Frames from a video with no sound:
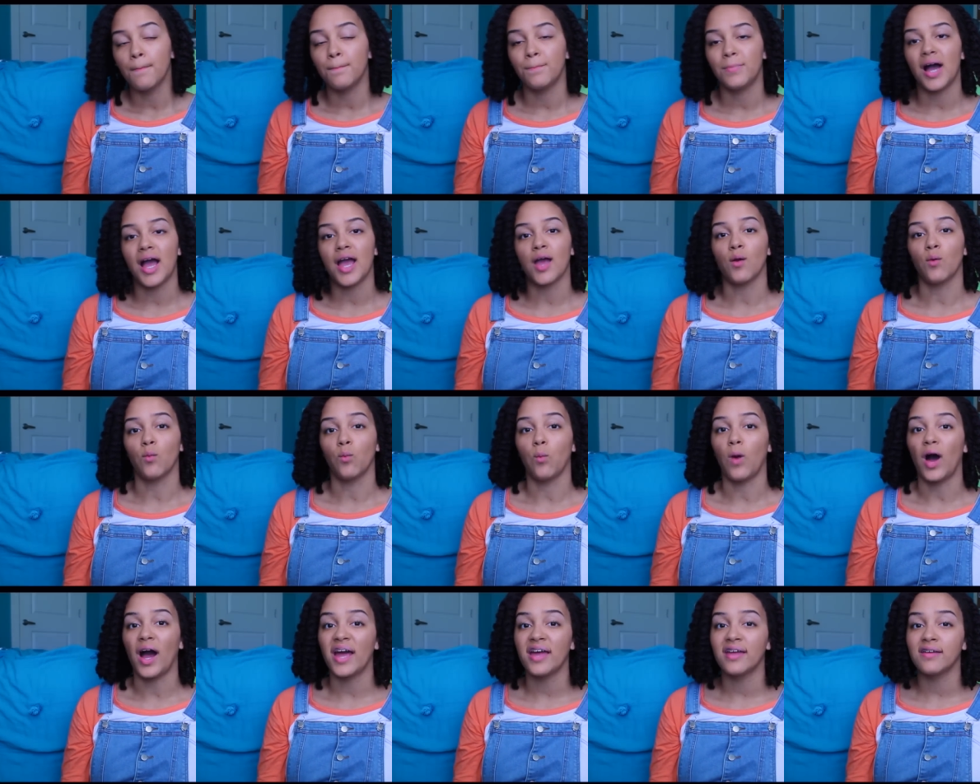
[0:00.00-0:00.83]
My
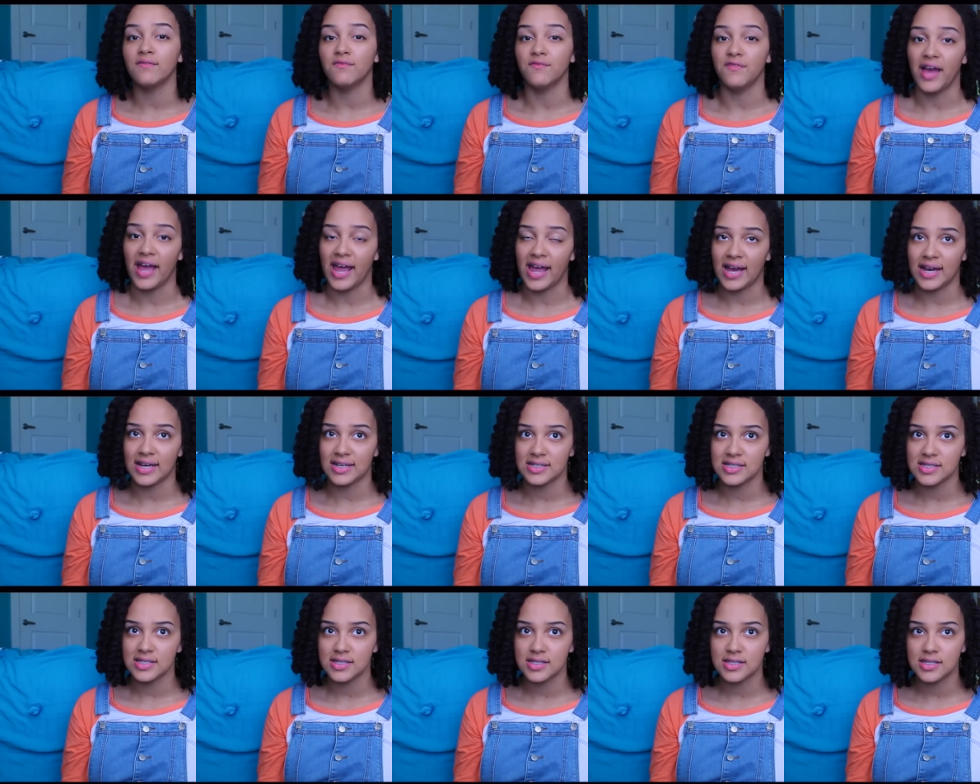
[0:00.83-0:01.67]
white
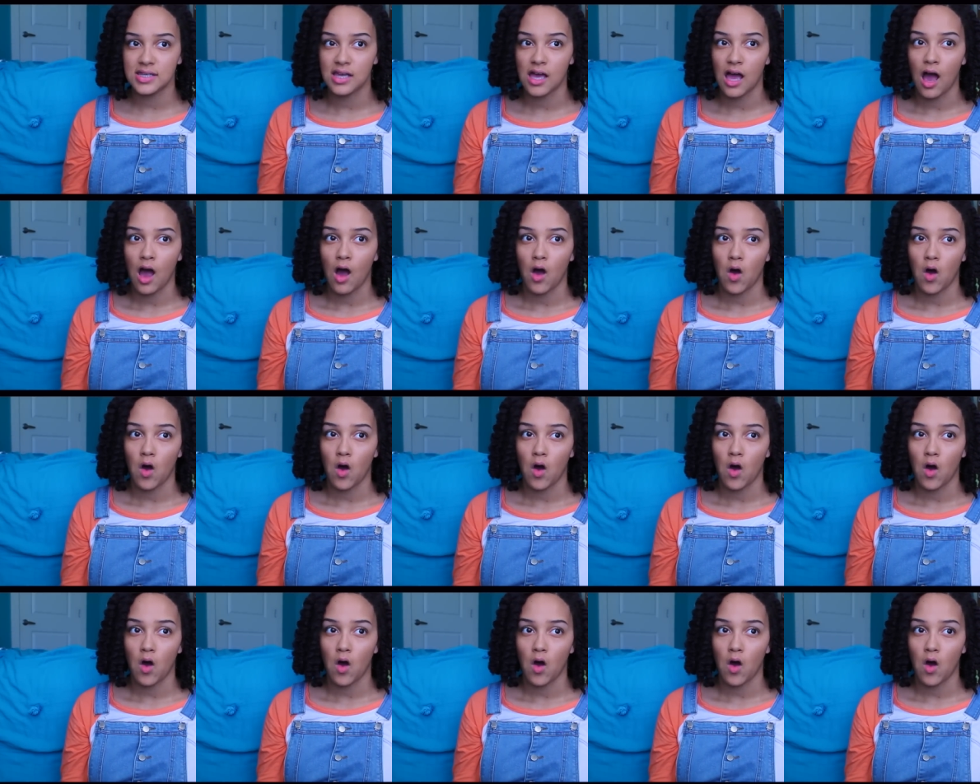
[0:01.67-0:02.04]
Vans